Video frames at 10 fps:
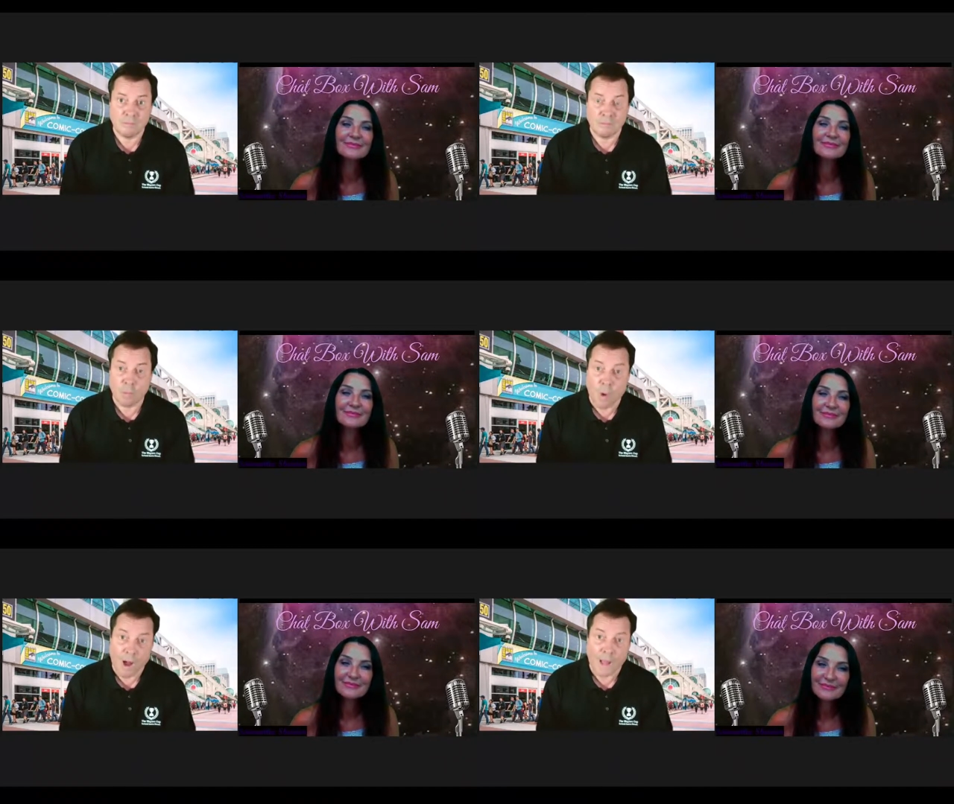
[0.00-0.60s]

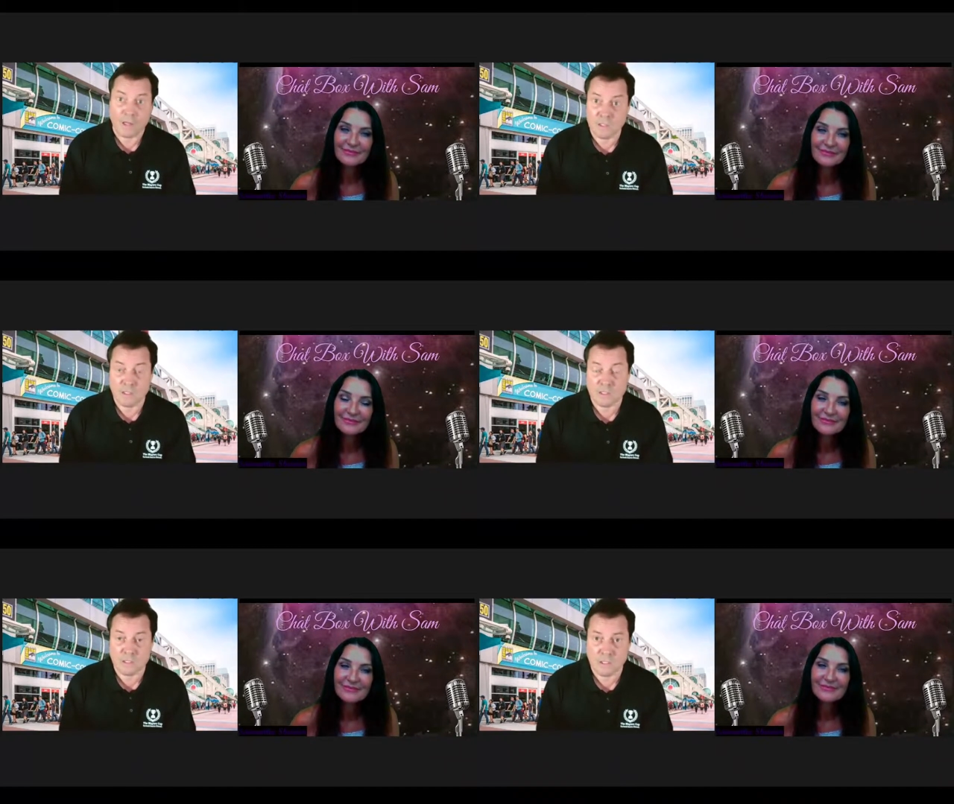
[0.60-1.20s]

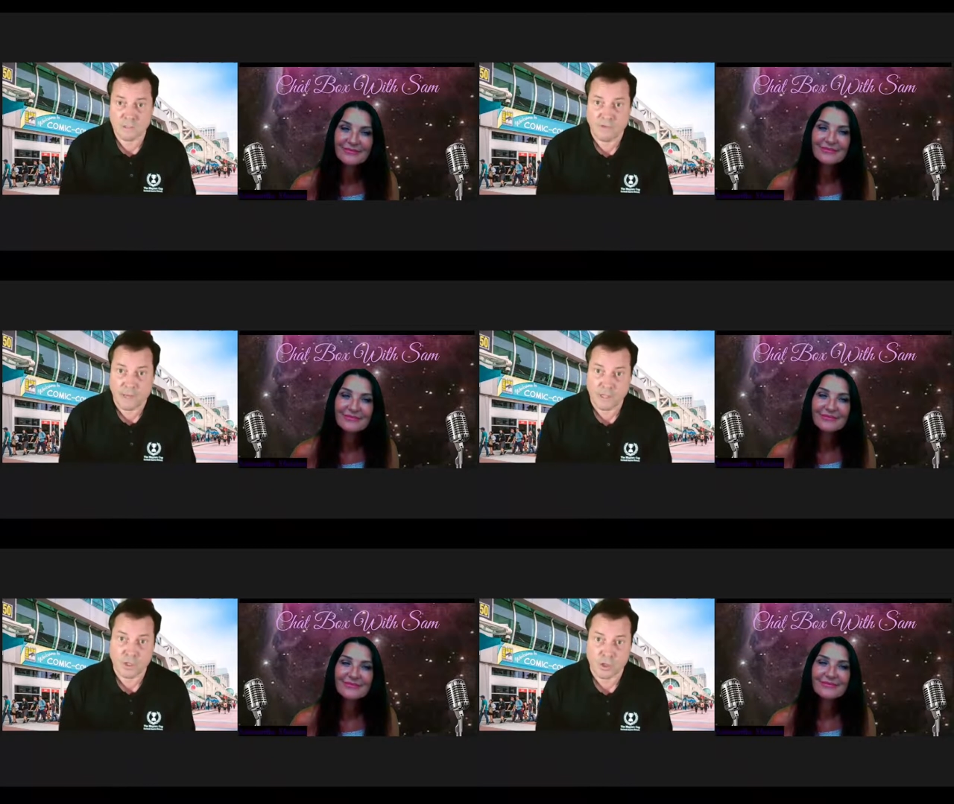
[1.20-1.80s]
Speaker 1: wildest
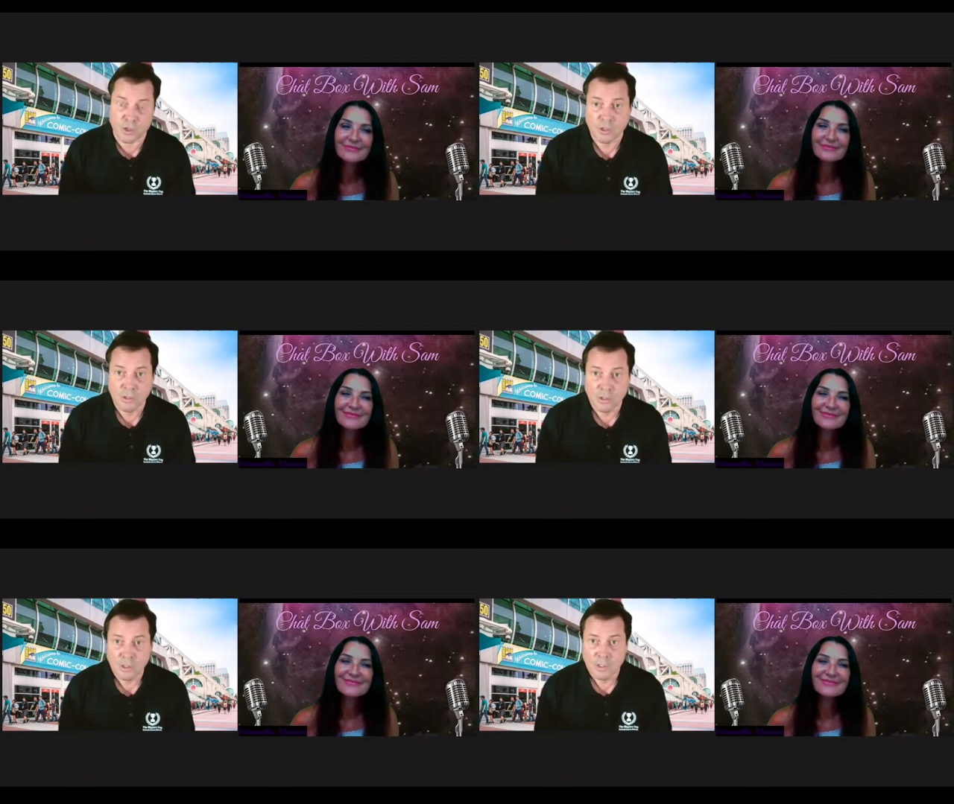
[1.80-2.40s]
adventure
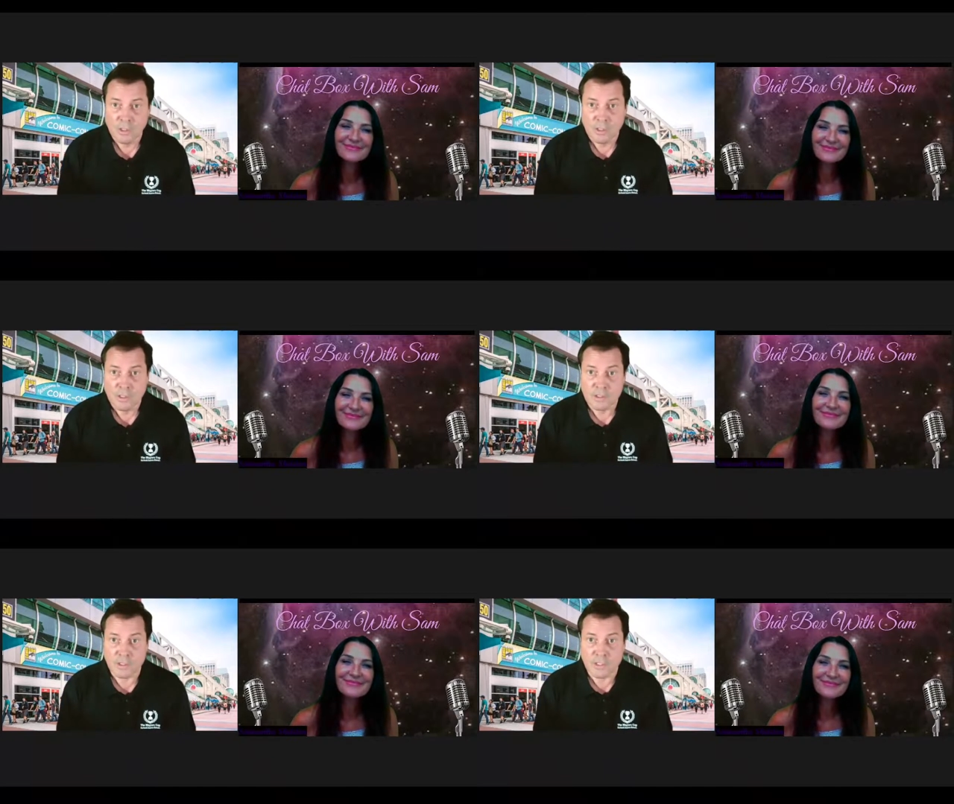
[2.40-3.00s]

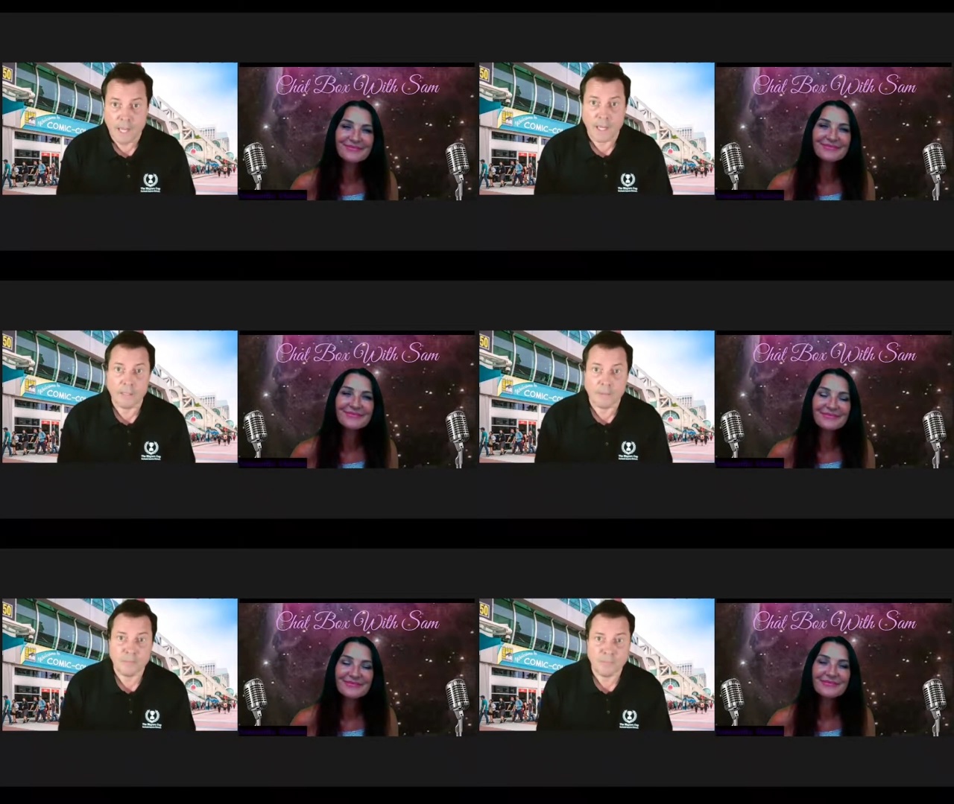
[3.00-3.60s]
mm-hmm. to
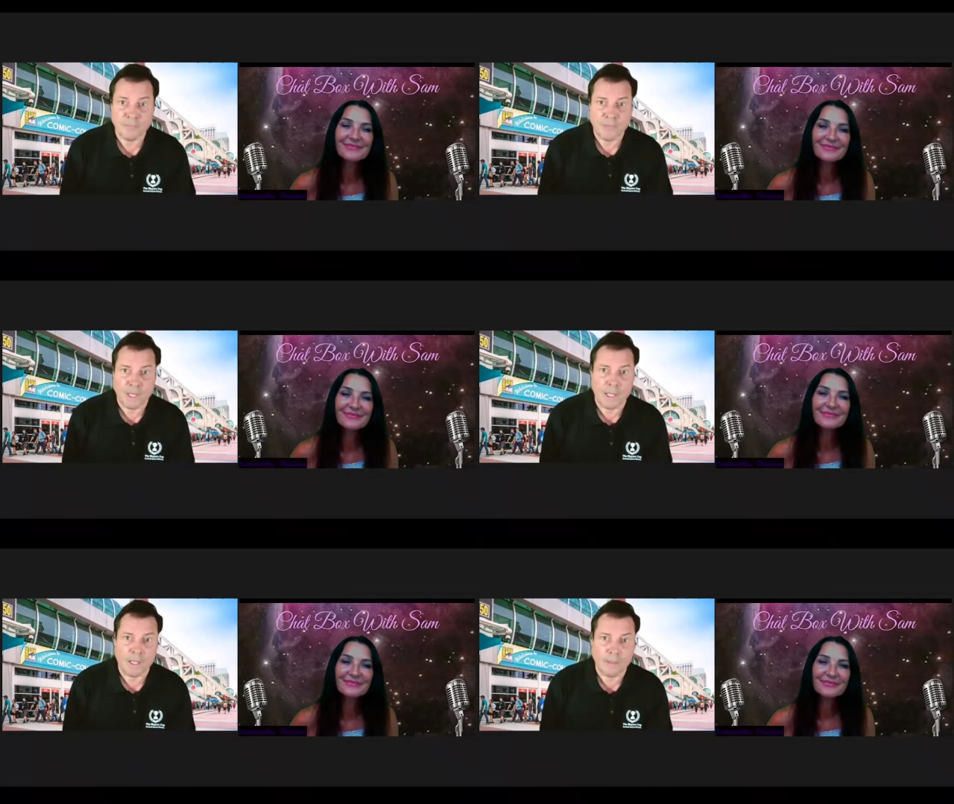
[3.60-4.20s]
date
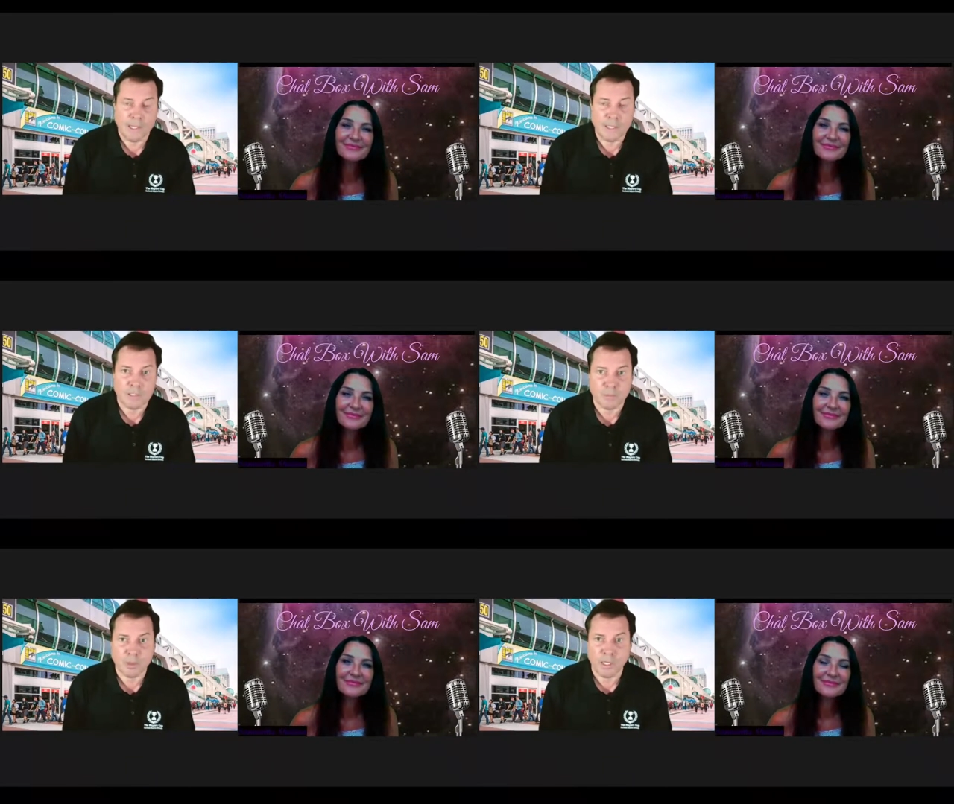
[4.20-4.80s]
and made
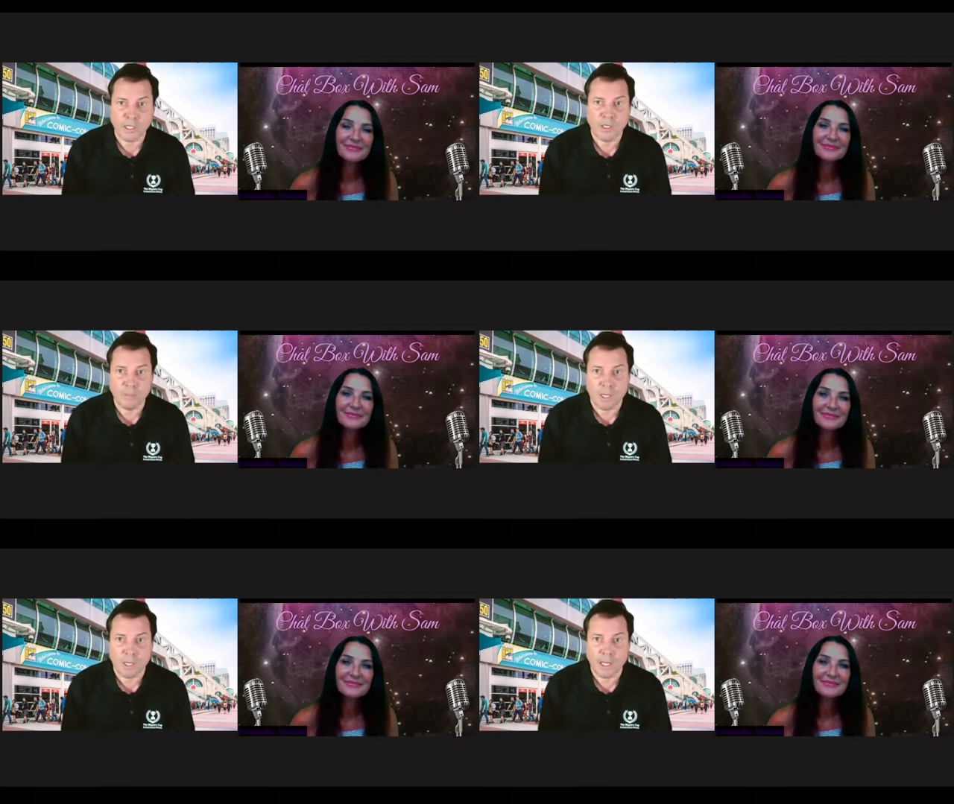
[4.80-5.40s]
some pretty good
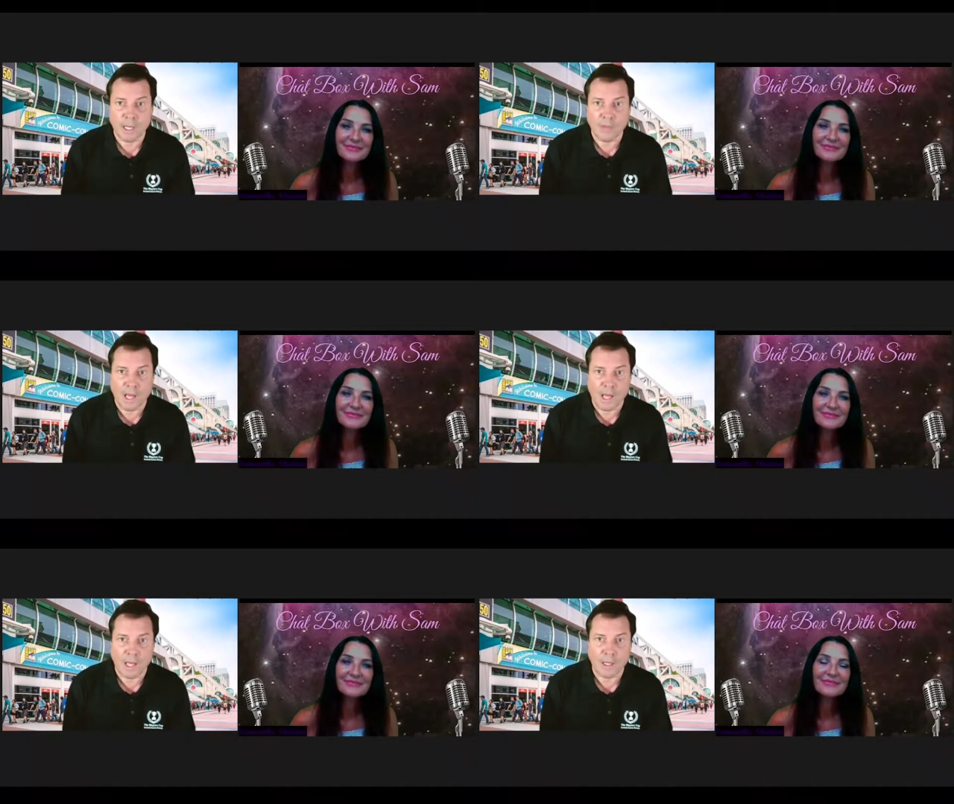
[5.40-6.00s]
money on
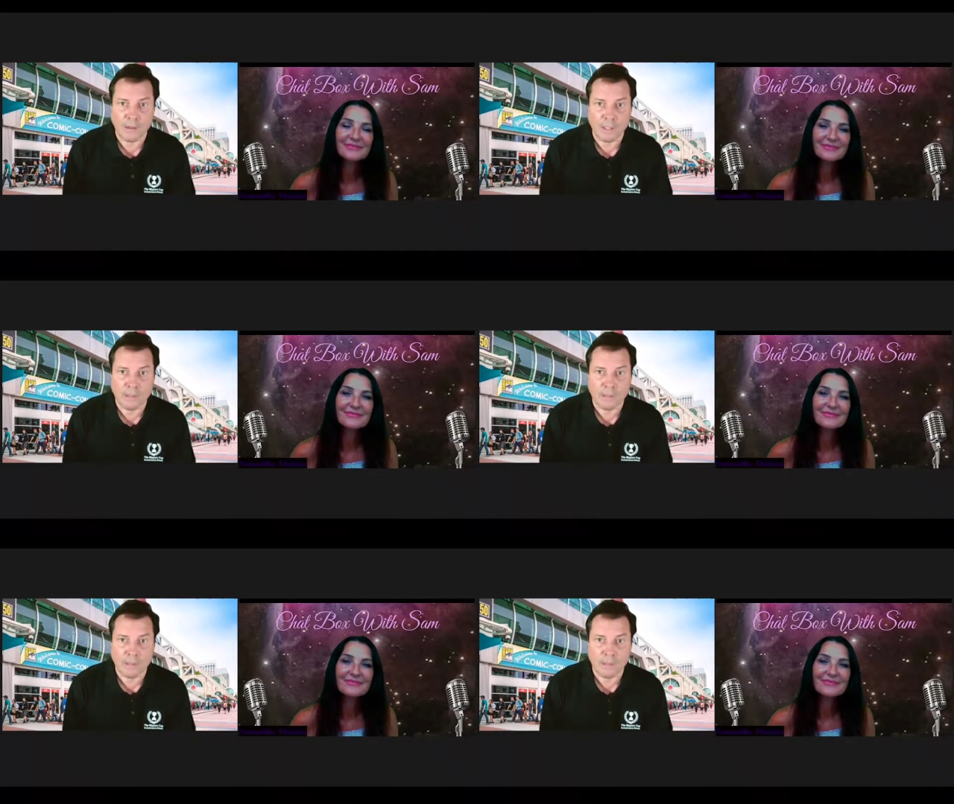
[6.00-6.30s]
that and